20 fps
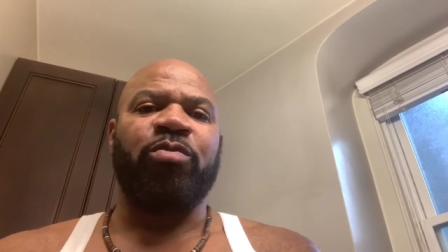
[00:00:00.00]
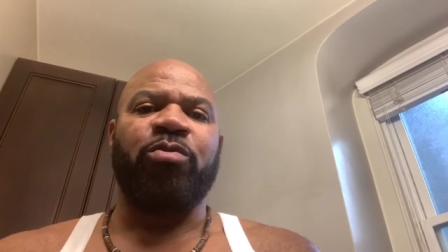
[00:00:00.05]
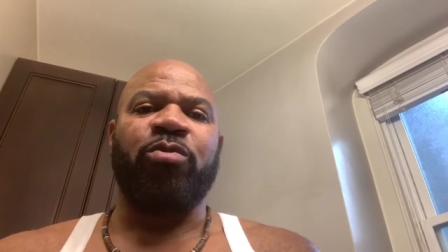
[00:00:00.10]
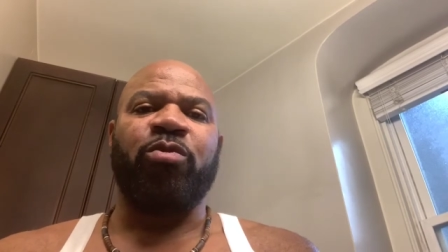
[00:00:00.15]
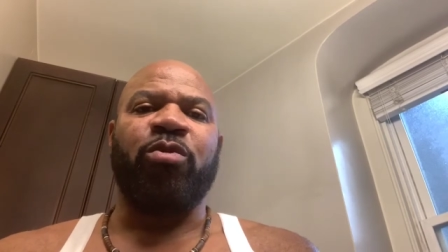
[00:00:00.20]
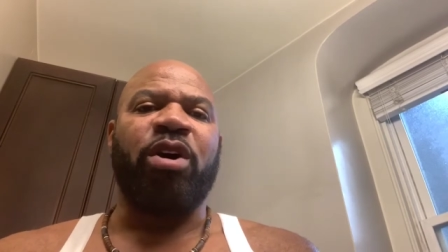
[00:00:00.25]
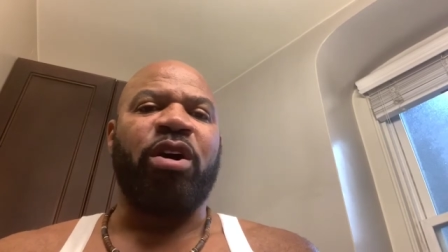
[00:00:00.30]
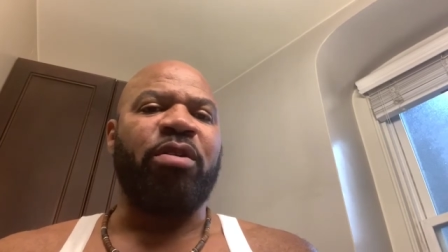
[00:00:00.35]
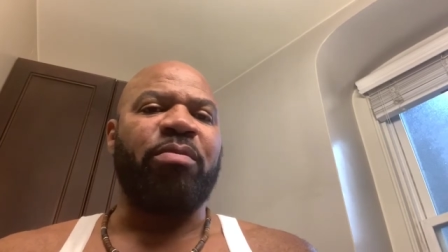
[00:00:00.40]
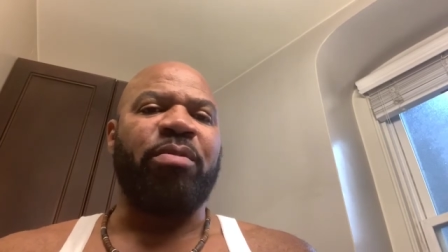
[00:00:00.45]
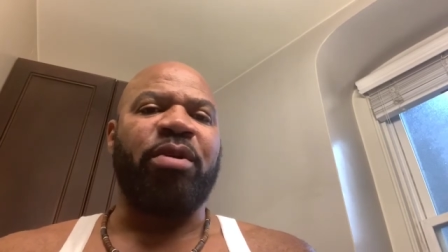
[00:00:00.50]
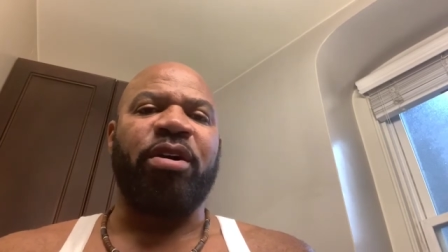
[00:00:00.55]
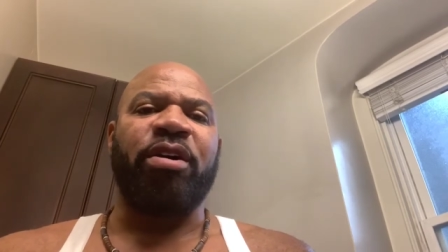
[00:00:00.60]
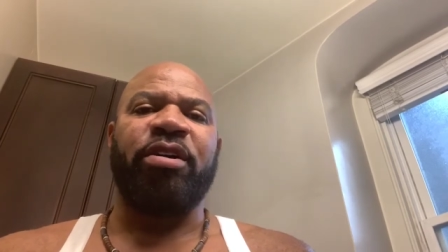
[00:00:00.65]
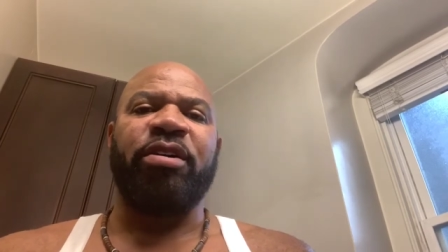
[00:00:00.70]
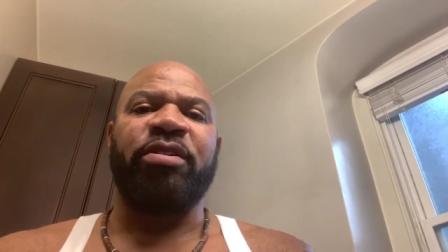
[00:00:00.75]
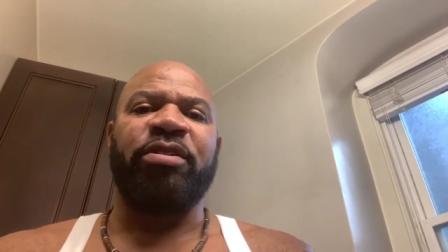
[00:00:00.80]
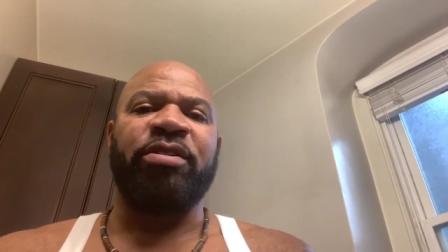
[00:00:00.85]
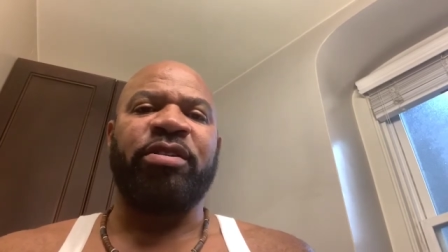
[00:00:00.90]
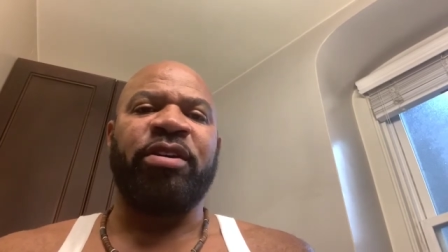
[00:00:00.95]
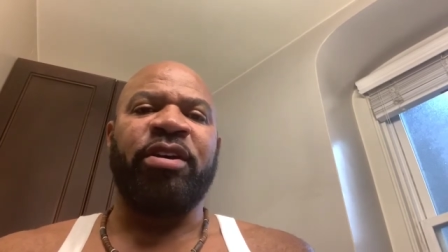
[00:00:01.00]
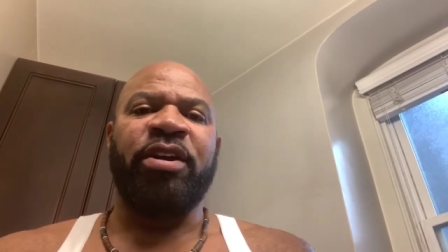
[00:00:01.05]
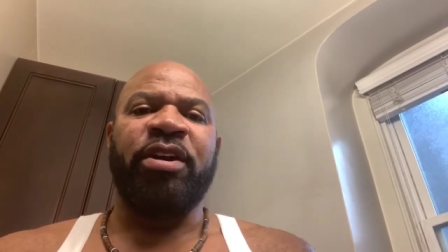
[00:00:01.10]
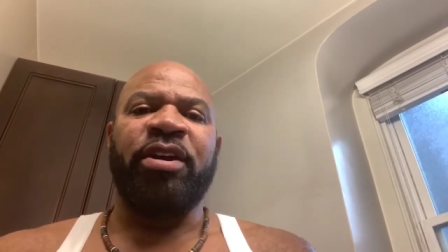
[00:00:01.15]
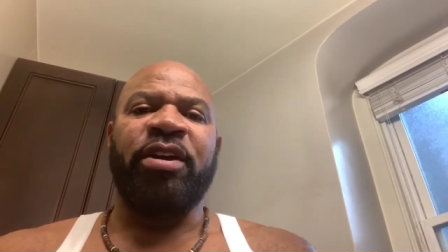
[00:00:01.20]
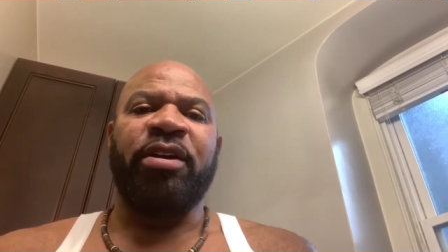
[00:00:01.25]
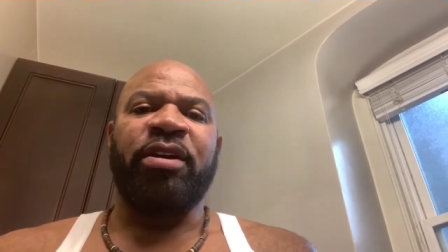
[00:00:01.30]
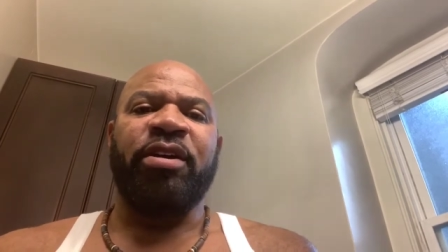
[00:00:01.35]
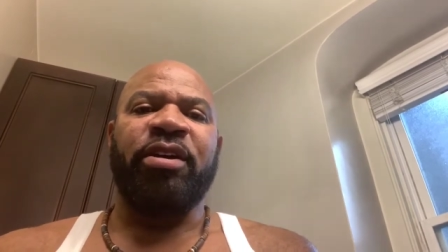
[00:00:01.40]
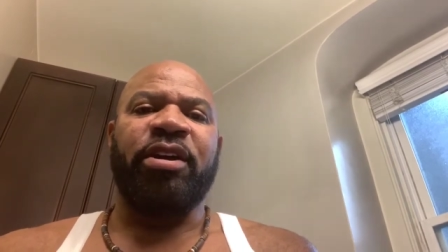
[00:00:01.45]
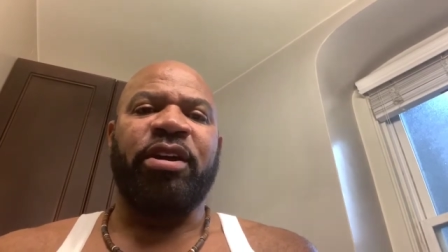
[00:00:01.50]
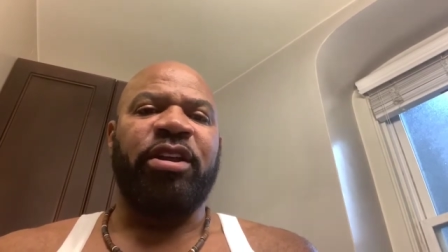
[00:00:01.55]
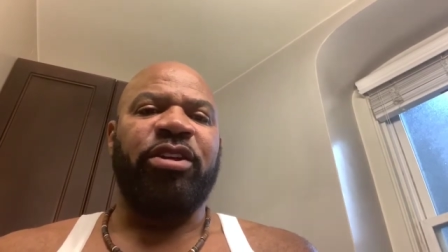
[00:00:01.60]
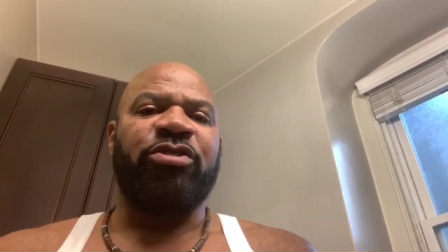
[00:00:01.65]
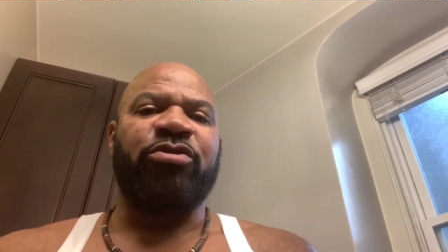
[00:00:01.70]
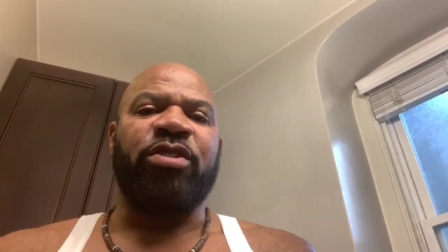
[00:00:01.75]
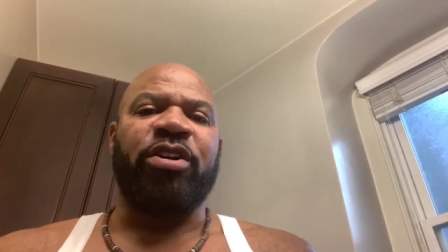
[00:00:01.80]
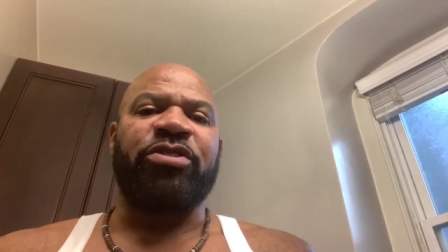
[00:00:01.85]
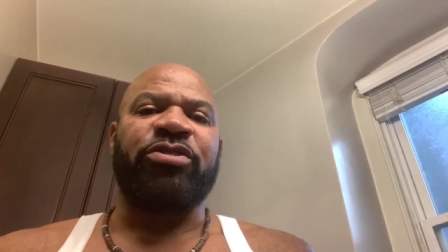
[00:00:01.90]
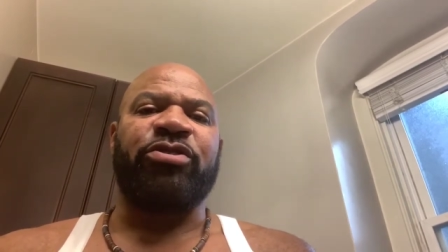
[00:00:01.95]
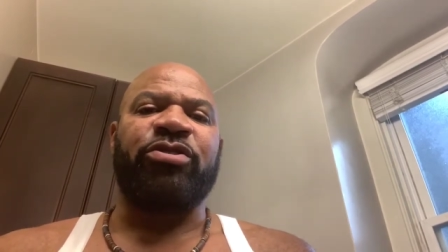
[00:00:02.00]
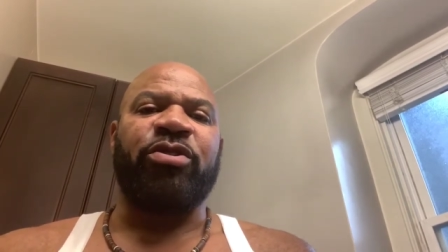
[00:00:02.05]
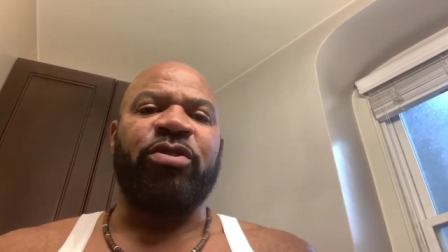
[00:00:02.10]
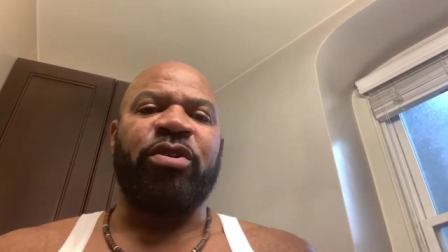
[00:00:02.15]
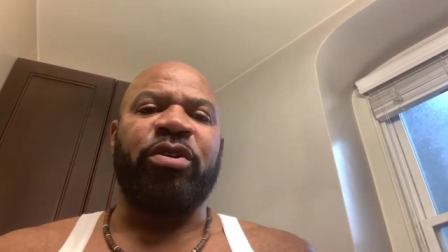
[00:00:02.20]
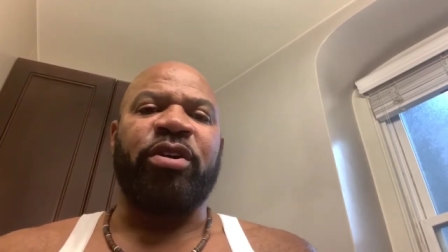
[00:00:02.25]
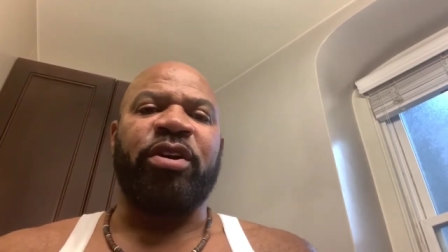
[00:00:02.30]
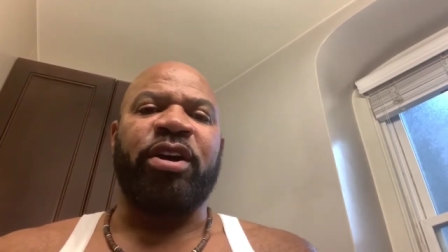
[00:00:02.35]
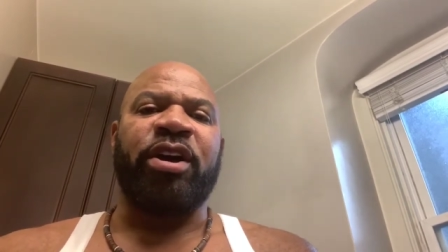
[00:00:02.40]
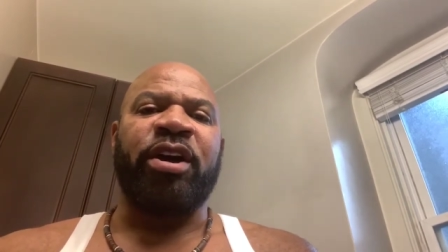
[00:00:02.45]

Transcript: Walmart, any drugstore.